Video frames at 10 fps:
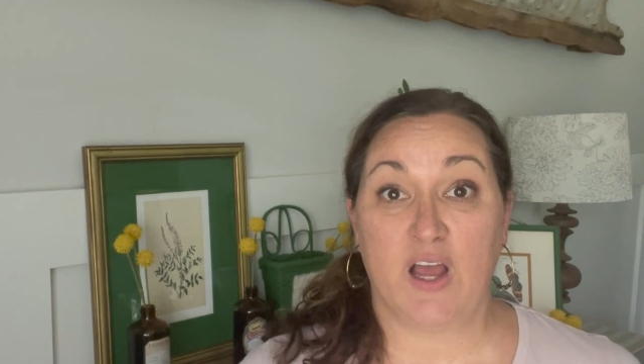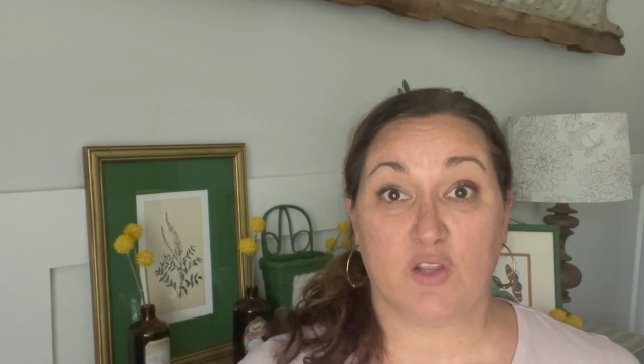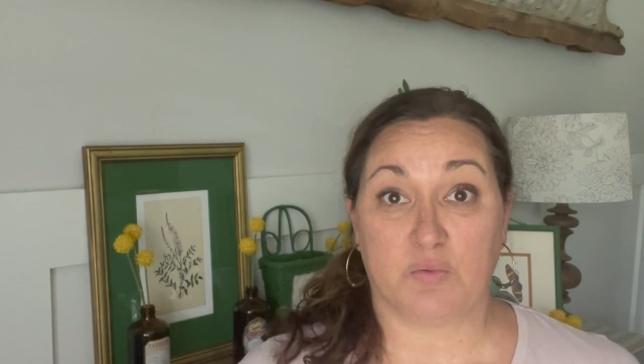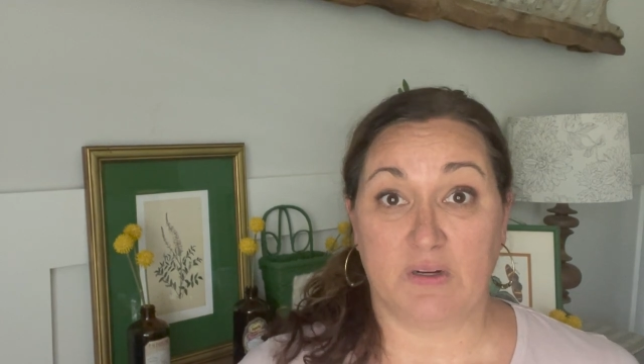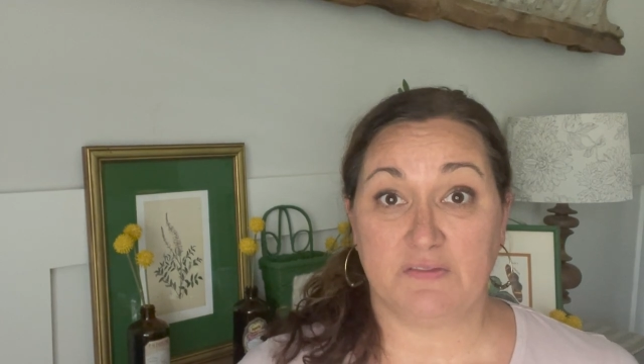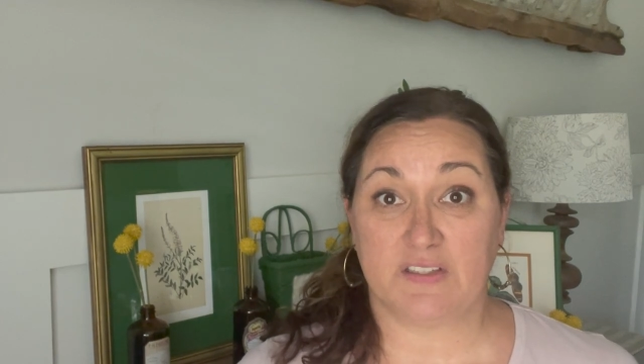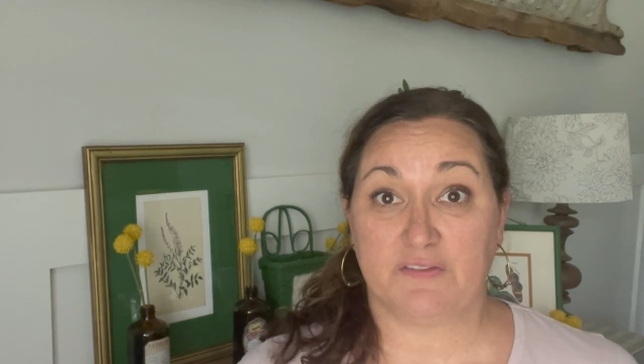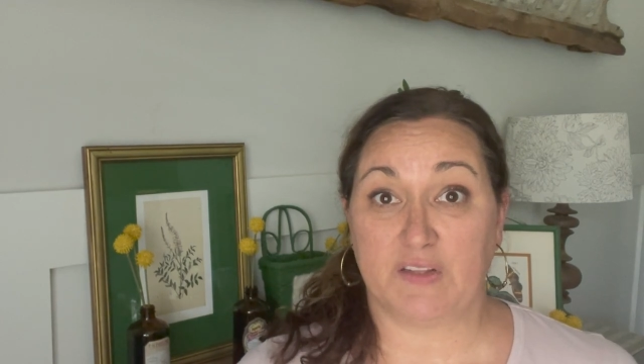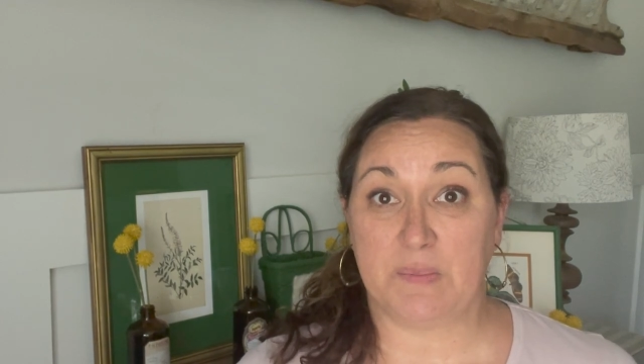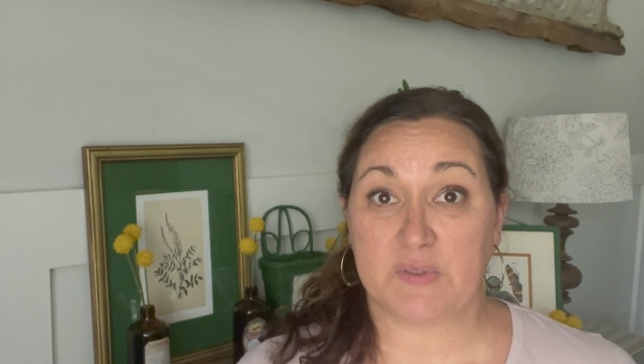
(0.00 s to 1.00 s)
thrift
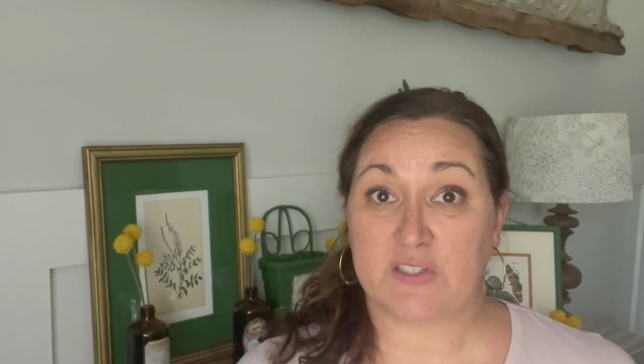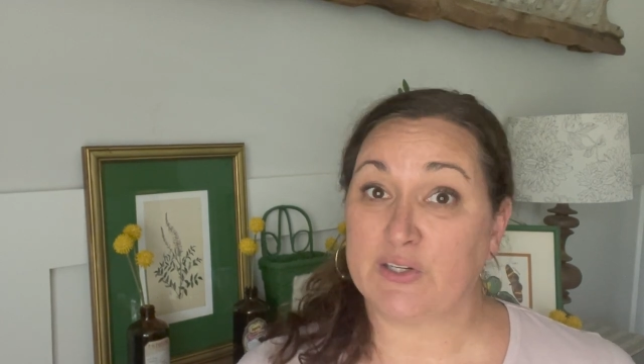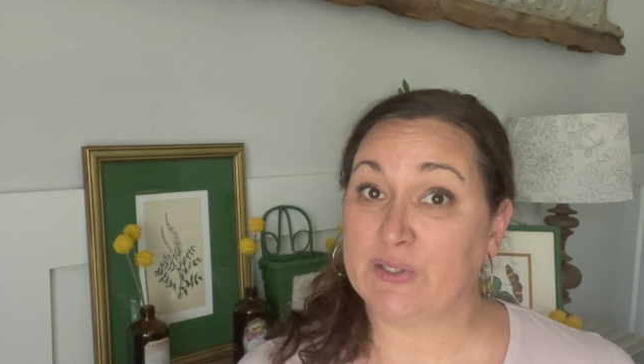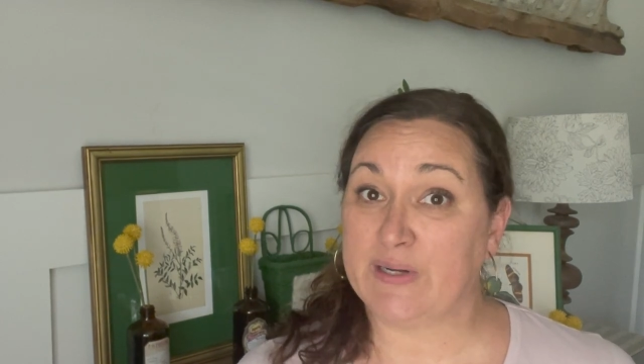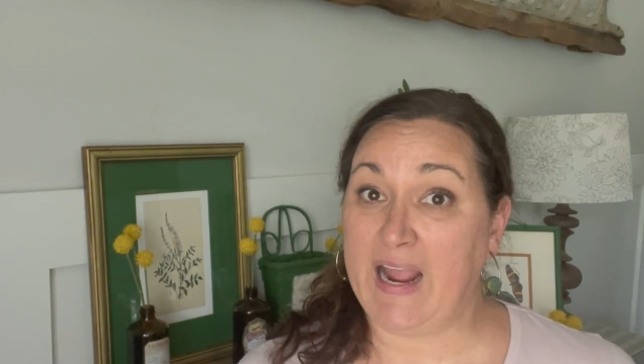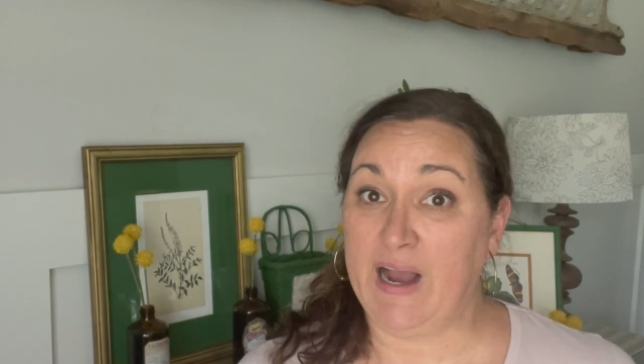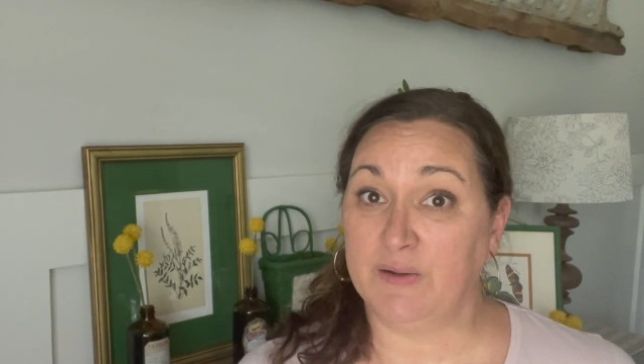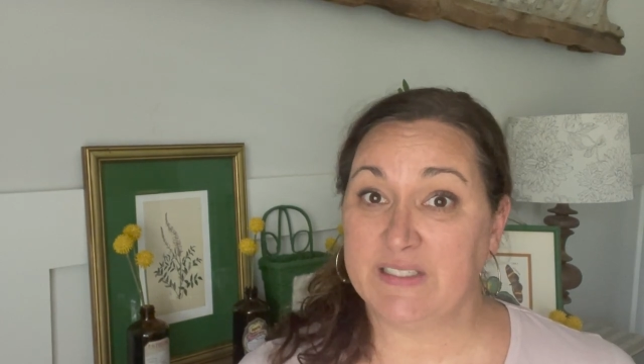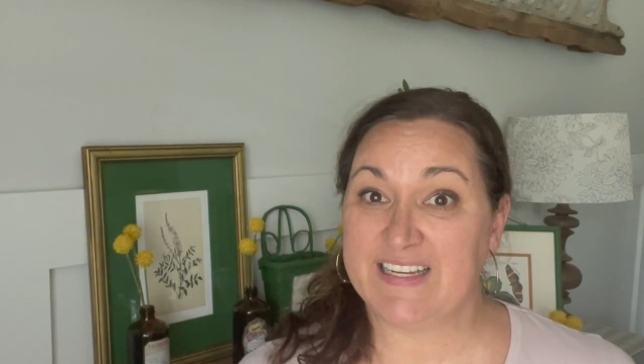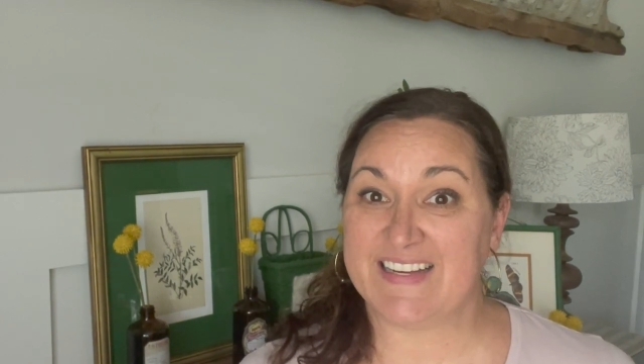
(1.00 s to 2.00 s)
flips turn
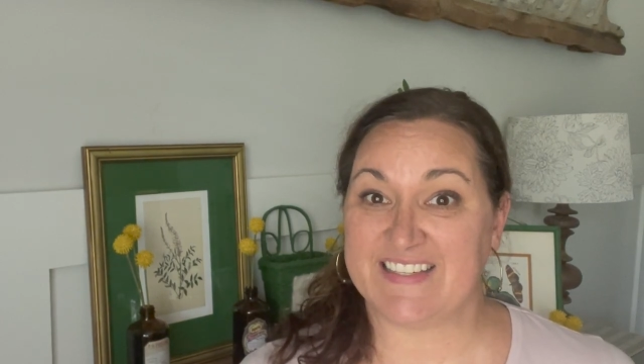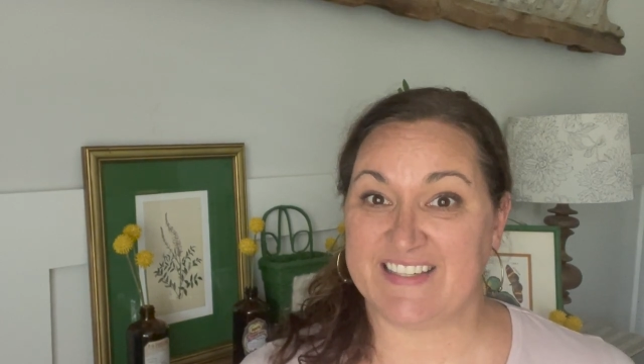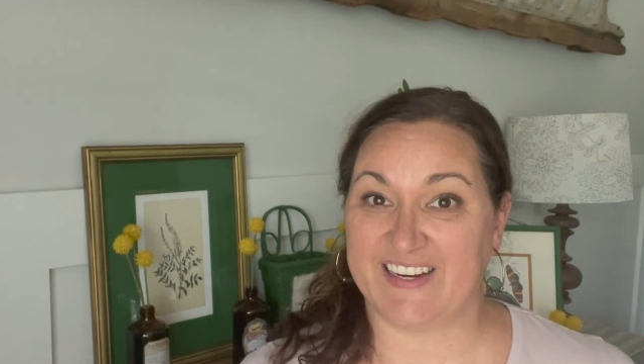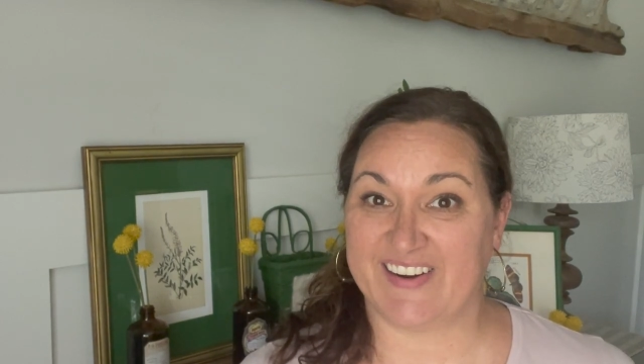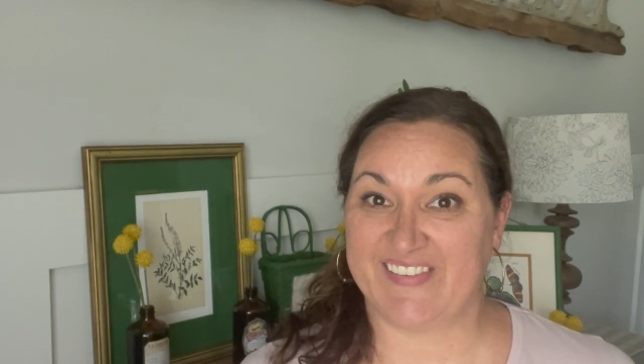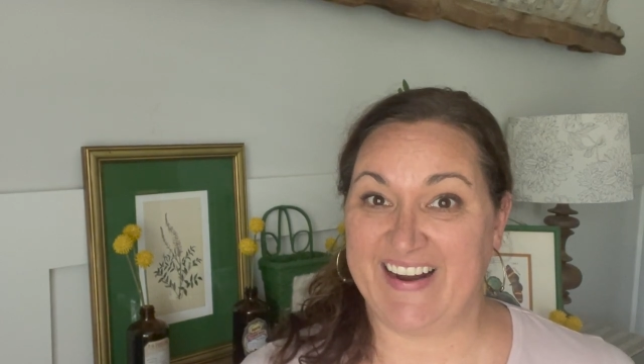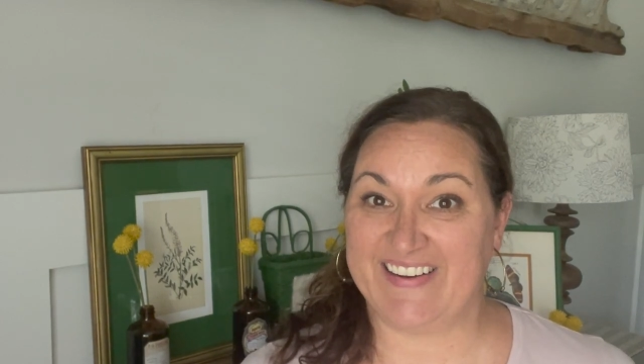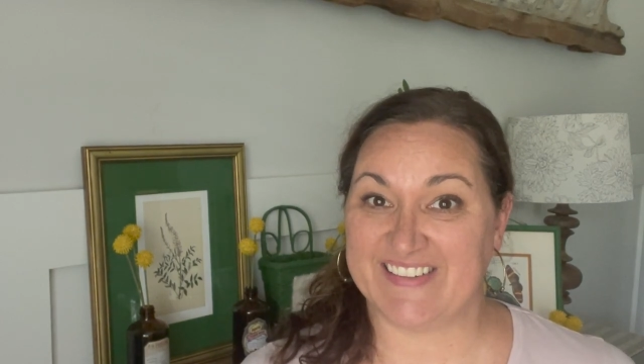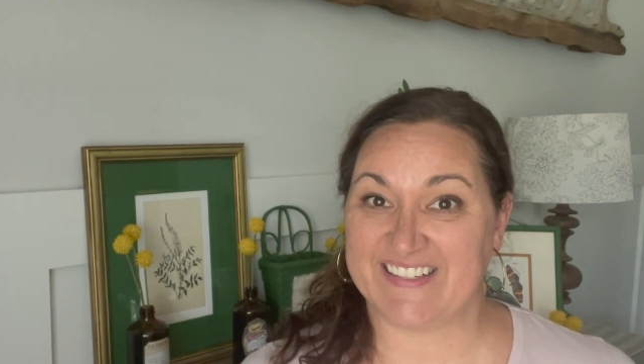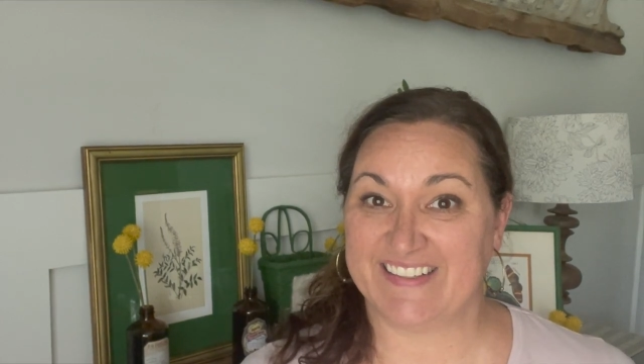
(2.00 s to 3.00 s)
out, stick
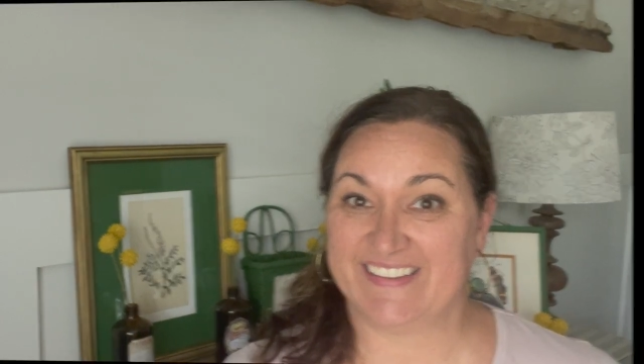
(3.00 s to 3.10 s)
around.